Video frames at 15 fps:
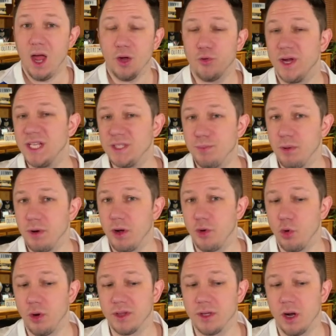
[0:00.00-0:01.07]
Greensboro,
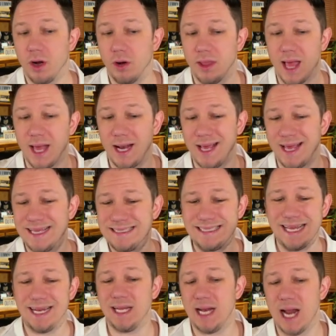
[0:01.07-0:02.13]
North Carolina is
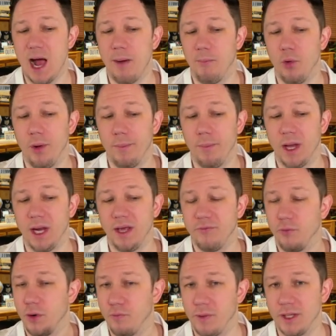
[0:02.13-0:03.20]
sending out more money
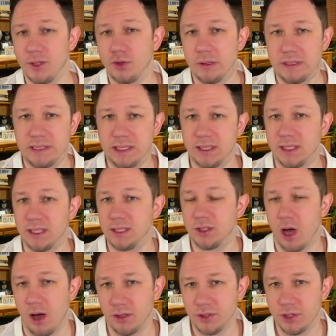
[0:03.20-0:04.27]
for rental assistance
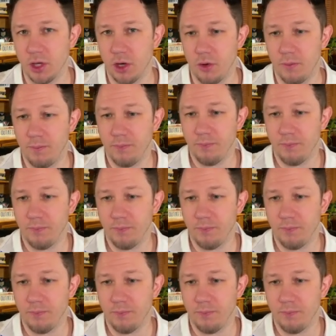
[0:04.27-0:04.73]
also.